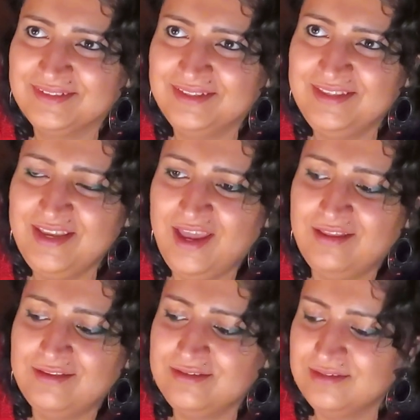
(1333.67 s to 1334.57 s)
In the
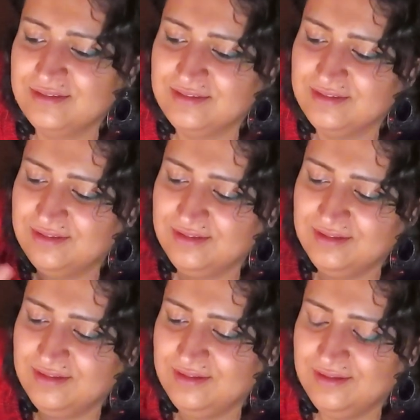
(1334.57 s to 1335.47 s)
end,
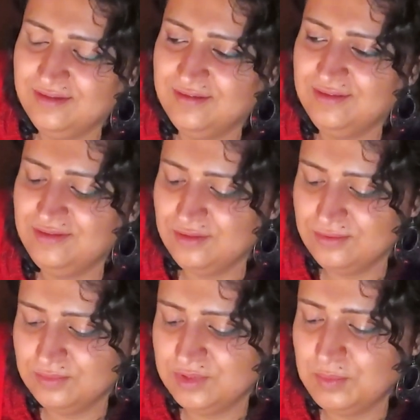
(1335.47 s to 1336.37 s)

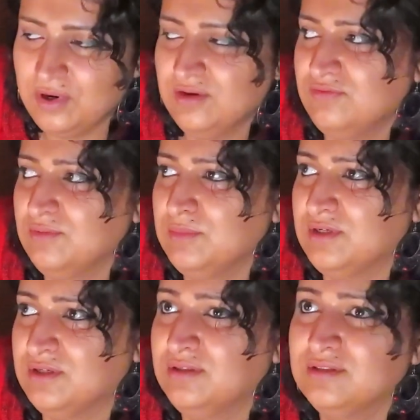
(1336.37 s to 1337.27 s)
you depart from the
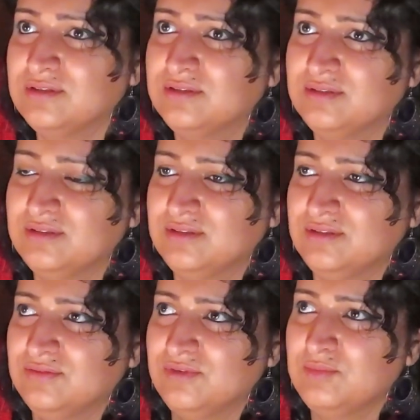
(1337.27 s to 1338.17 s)
earth,
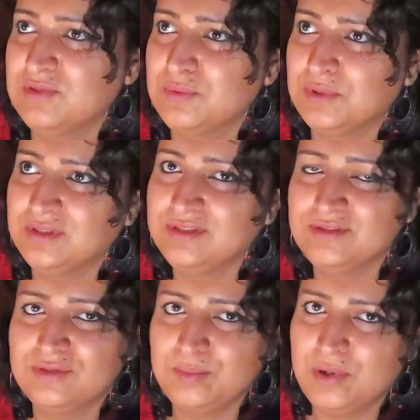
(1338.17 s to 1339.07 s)
from this world,
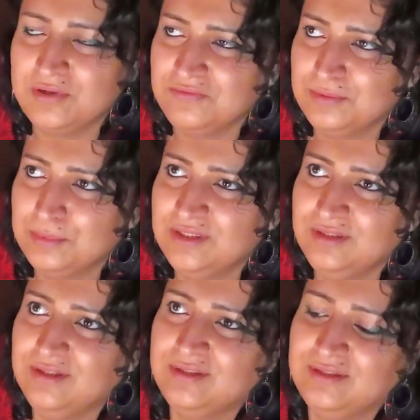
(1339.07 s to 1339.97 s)
you depart from it,
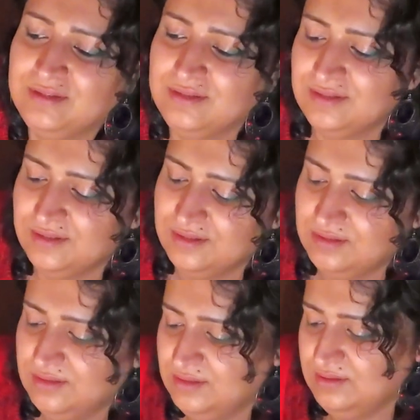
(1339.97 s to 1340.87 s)
and
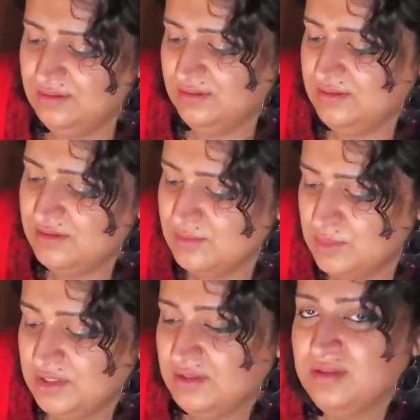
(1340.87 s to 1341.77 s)
it doesn't
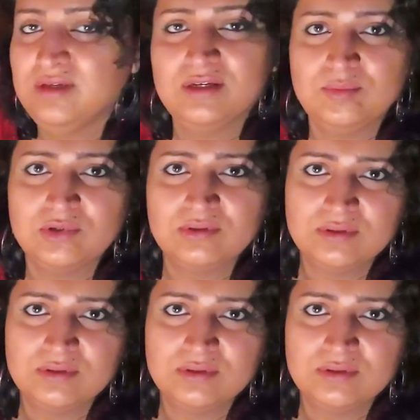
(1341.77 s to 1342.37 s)
mean anything anymore.